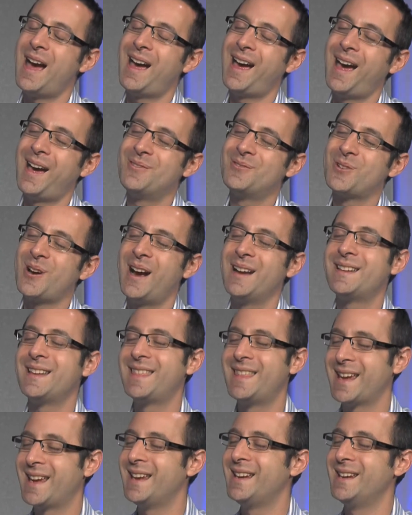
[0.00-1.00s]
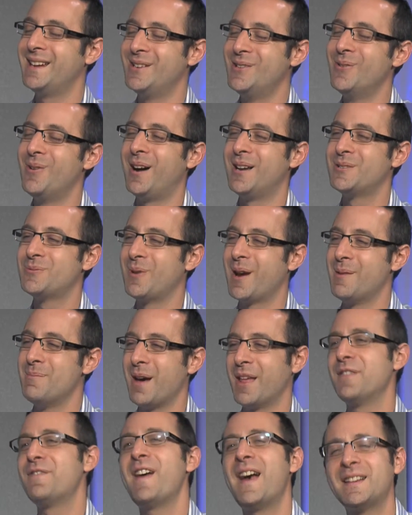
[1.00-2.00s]
I've tried to think in a nuanced way about
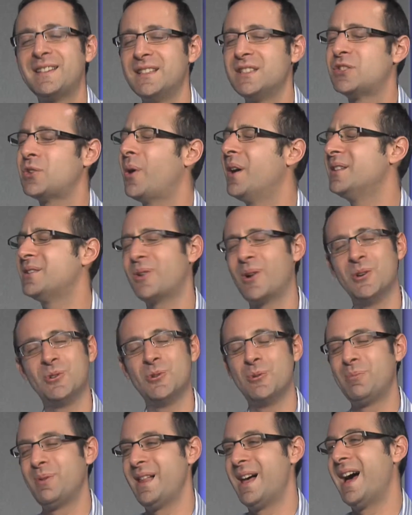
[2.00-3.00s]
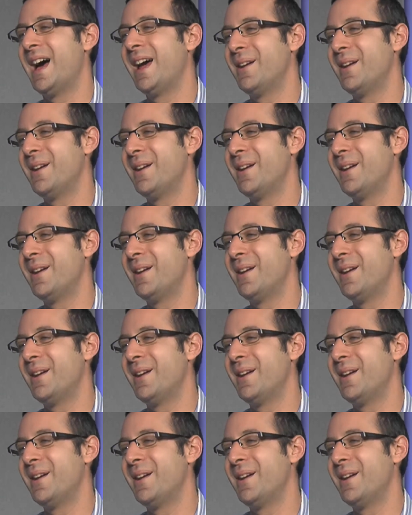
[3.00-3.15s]
it. The fact is, it's always hard to apply.